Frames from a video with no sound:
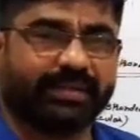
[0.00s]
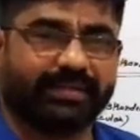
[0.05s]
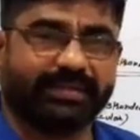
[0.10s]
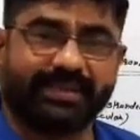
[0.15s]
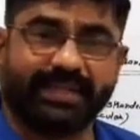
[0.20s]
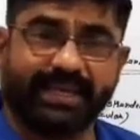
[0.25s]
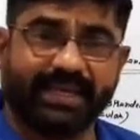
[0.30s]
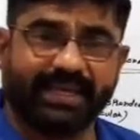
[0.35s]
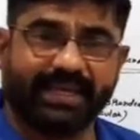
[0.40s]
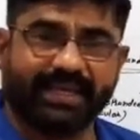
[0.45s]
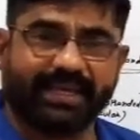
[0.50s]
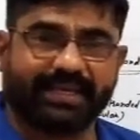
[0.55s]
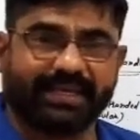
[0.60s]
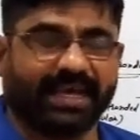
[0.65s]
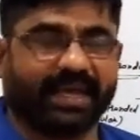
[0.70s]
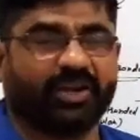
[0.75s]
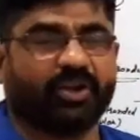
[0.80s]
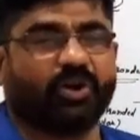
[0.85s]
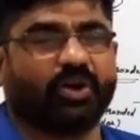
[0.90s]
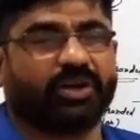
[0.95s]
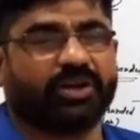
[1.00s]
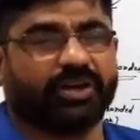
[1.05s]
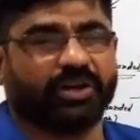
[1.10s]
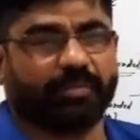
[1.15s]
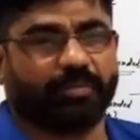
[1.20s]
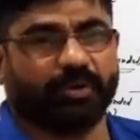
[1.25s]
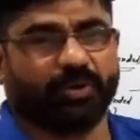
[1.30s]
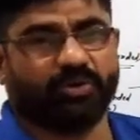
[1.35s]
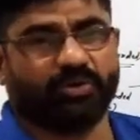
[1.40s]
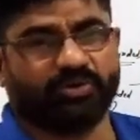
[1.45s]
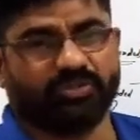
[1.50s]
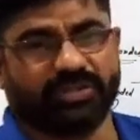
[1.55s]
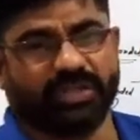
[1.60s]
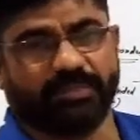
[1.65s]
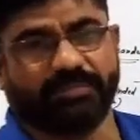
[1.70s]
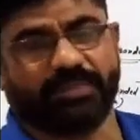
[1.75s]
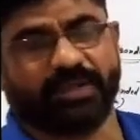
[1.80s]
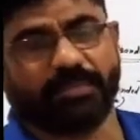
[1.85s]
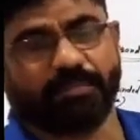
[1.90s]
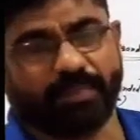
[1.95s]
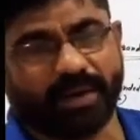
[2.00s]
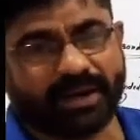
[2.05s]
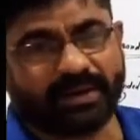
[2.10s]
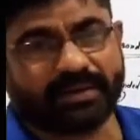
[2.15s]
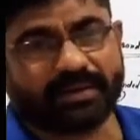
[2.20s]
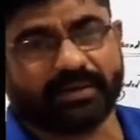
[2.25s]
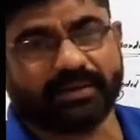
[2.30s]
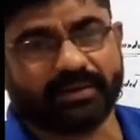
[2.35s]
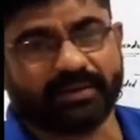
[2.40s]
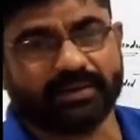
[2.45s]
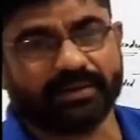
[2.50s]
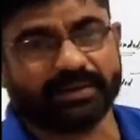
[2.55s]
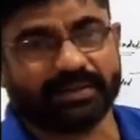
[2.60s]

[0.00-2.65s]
They cannot reproduce themselves, but